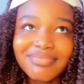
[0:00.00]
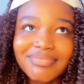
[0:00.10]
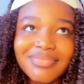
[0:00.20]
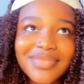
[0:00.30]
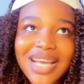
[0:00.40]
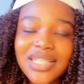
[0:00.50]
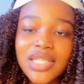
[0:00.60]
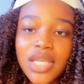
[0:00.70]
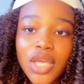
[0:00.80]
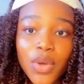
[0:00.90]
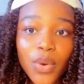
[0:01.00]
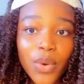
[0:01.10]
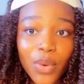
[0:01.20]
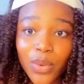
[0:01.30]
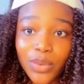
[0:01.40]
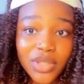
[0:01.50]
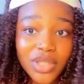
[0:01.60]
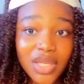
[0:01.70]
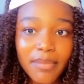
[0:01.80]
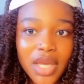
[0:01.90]
Does he or
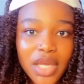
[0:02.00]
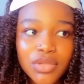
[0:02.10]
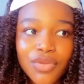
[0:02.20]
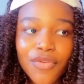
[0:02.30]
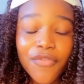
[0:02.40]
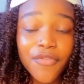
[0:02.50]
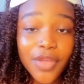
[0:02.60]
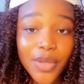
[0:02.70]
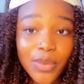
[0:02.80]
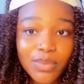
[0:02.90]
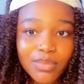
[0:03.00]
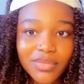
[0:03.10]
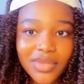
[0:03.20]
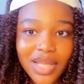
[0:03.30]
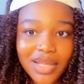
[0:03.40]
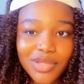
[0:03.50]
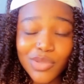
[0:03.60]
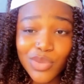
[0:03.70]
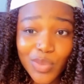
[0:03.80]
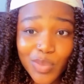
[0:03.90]
she makes you feel
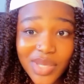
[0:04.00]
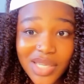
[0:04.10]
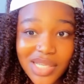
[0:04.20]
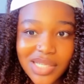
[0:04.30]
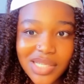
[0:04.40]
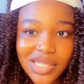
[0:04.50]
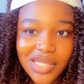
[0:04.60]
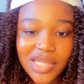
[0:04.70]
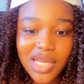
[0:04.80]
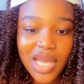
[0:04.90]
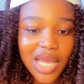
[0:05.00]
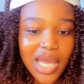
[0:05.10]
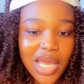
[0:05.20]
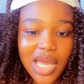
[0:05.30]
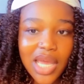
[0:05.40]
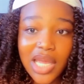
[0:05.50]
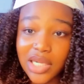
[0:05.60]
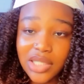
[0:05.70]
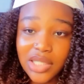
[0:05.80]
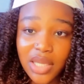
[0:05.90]
stupid and
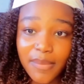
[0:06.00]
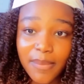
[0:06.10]
ashamed?